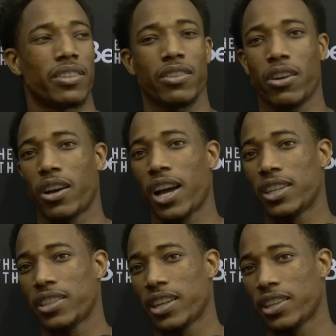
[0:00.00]
You know,
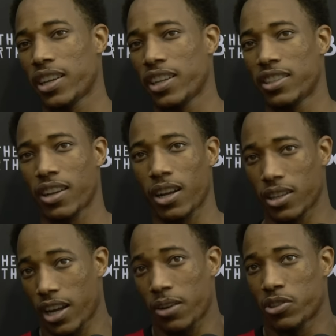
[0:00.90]
honestly, the Eastern
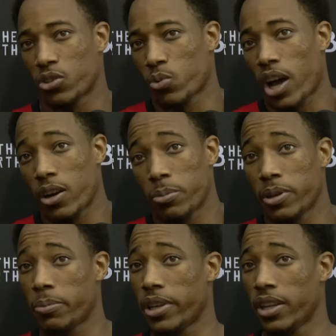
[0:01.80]
Conference is wide open
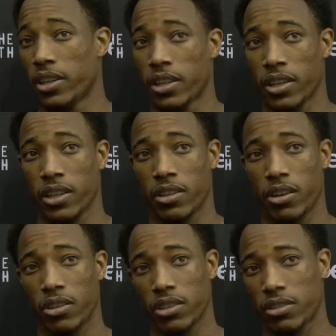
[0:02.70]
to me. You
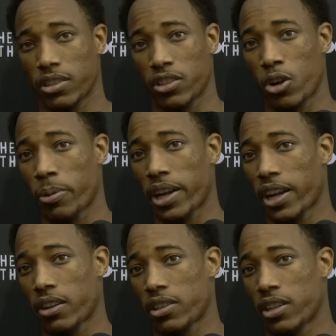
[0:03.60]
know, it's nobody
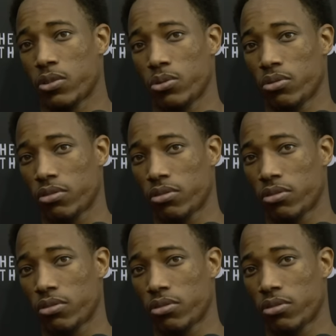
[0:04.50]
out there who